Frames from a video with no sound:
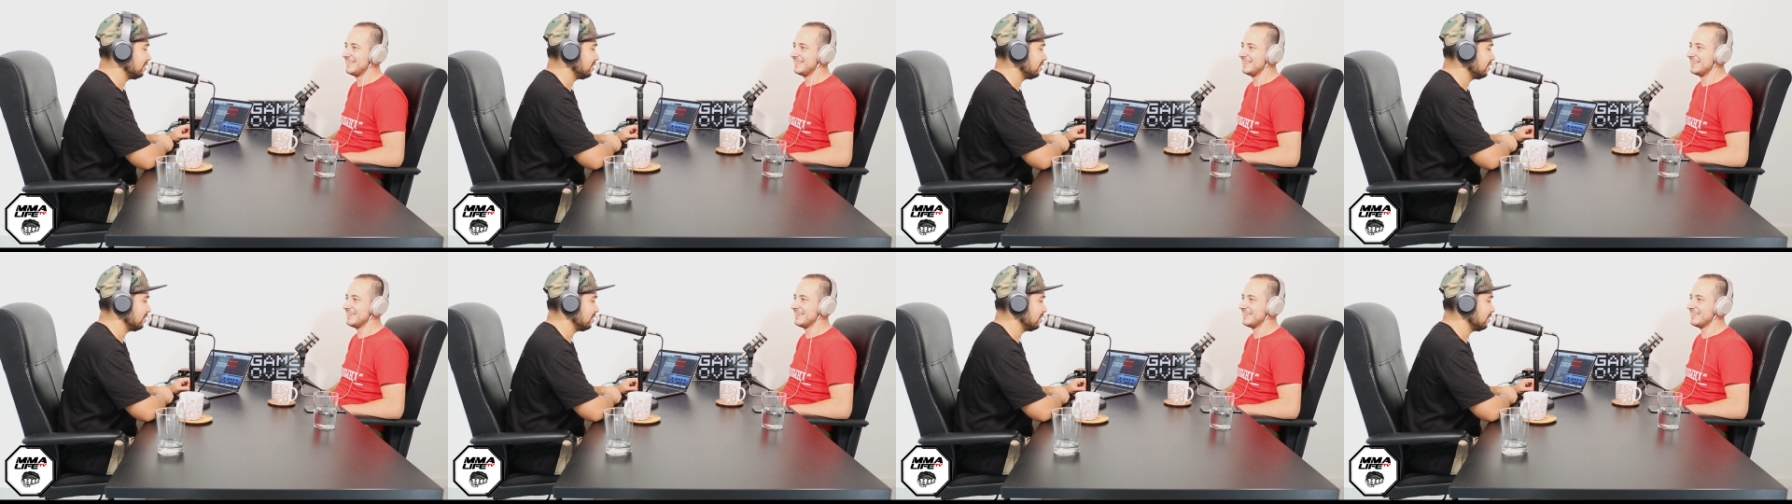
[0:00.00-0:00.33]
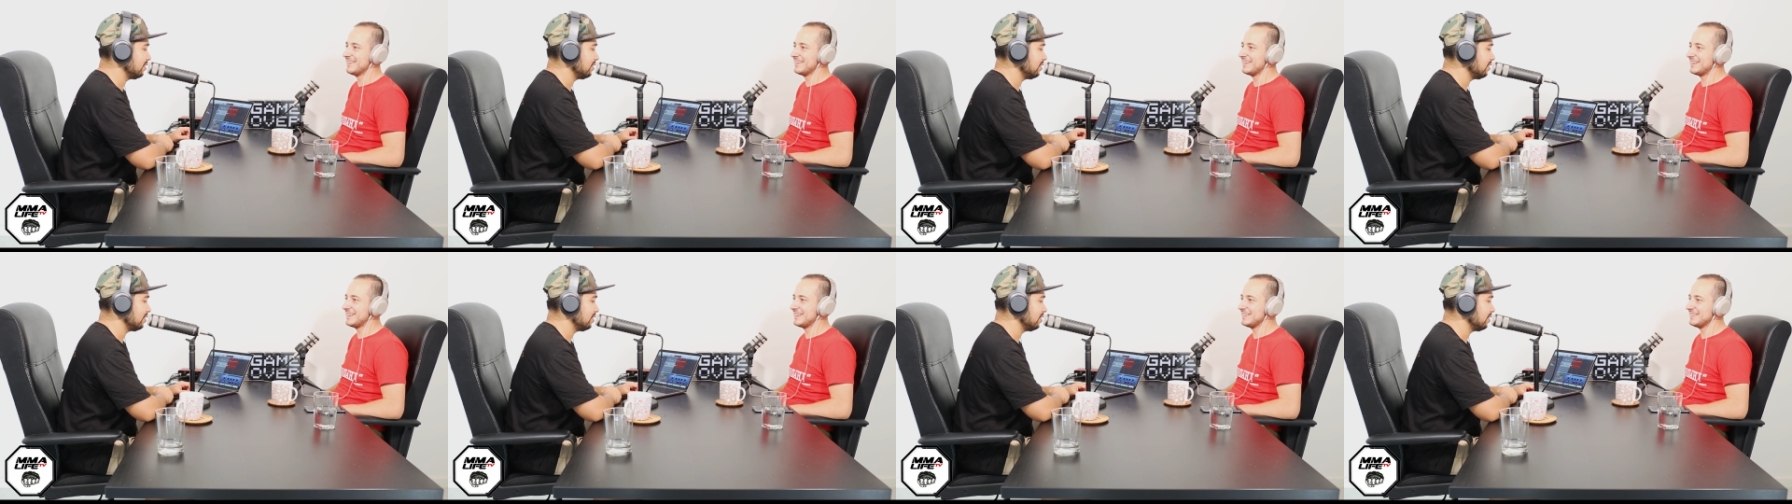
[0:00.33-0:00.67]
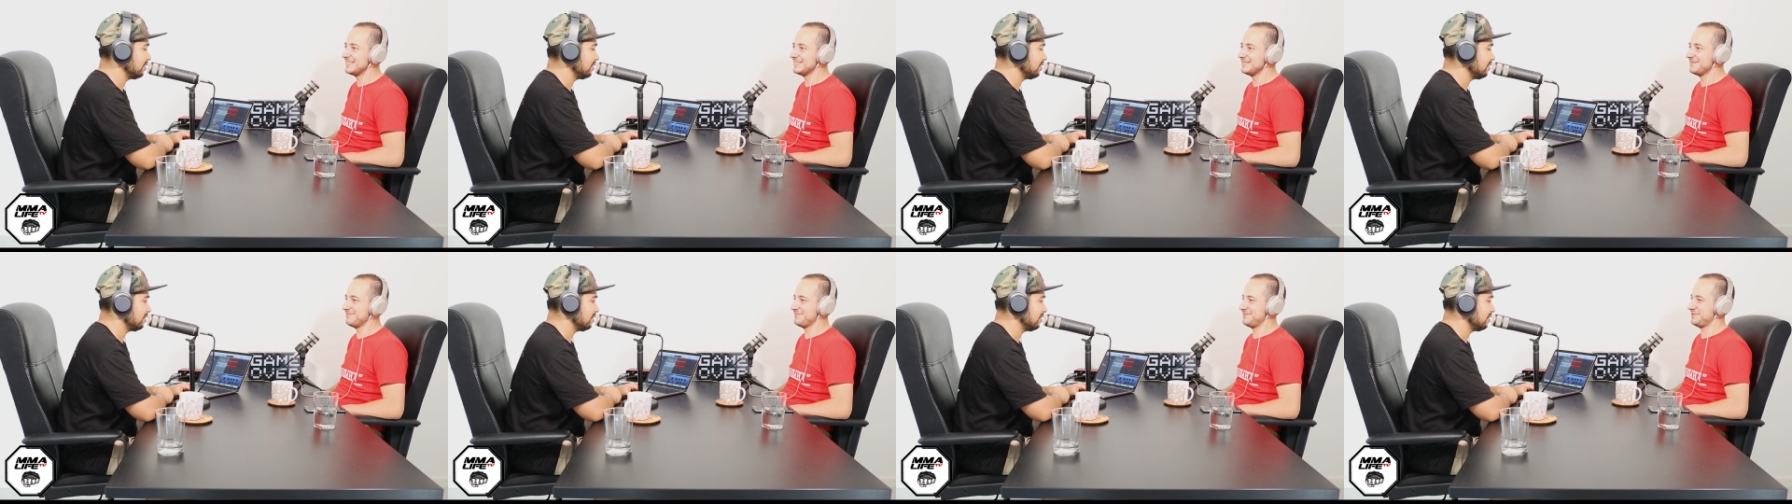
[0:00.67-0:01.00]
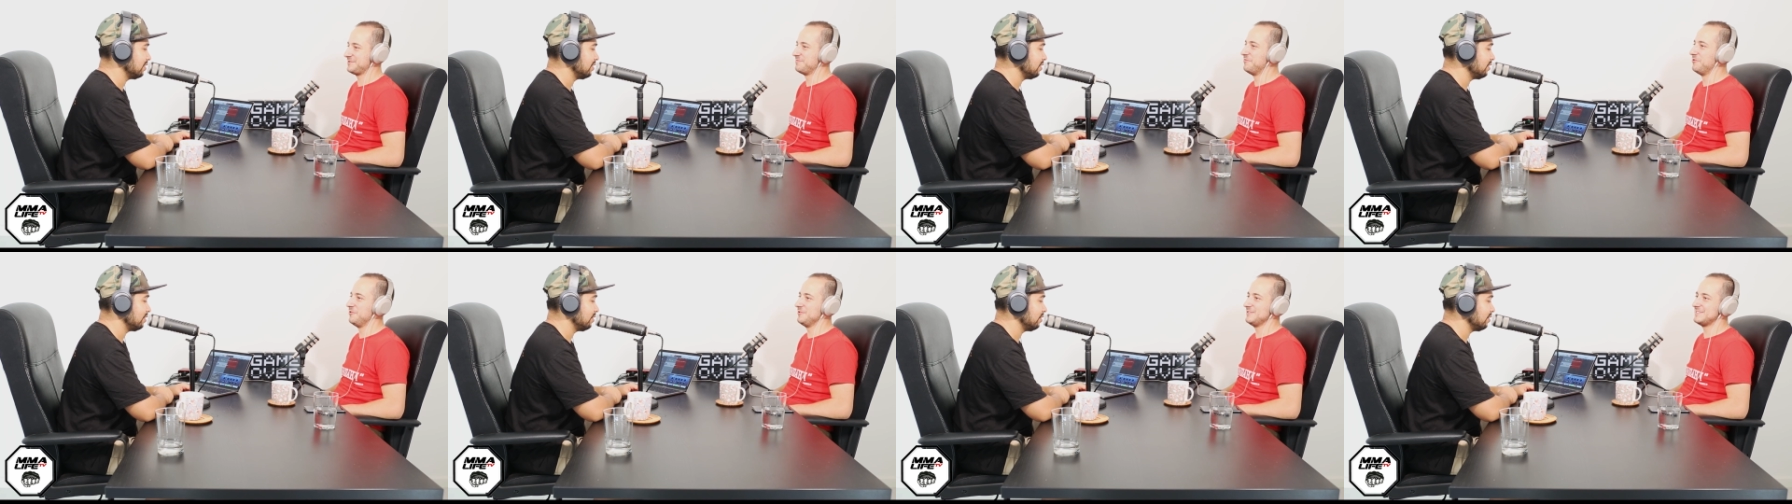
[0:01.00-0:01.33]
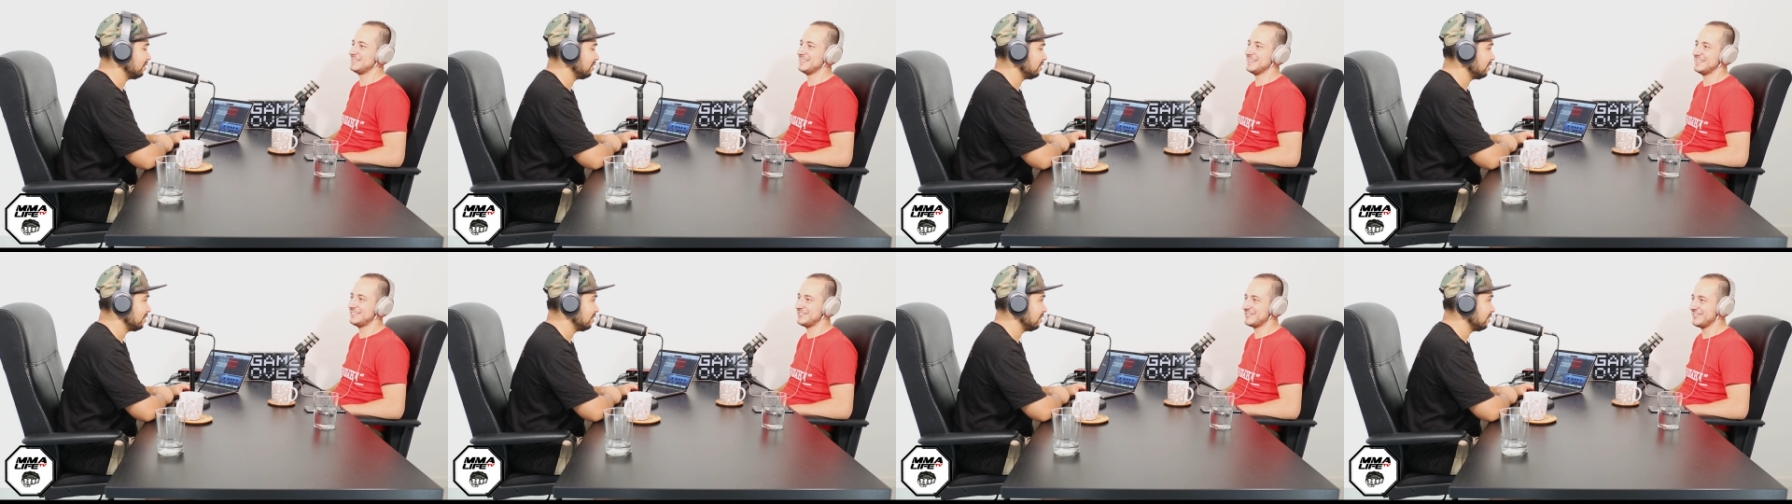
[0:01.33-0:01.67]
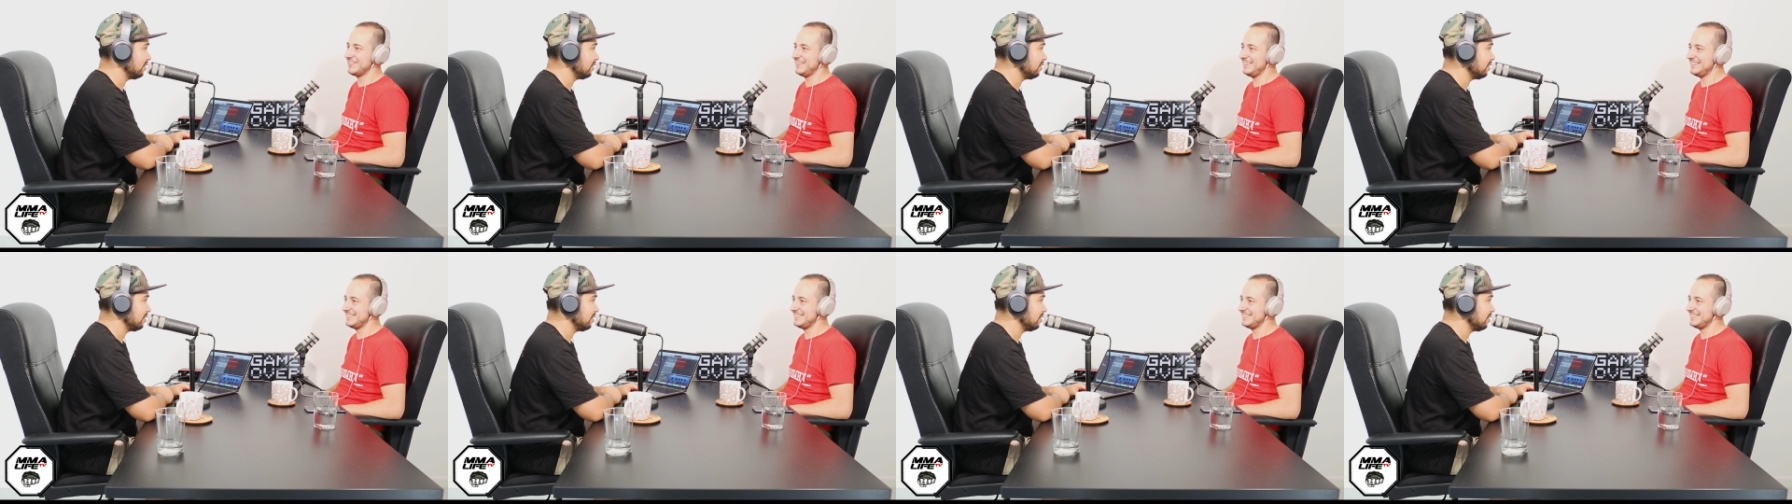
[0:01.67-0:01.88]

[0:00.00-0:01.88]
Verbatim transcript: You know, small section.